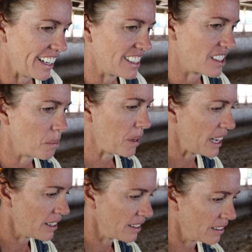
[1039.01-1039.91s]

It's a bit,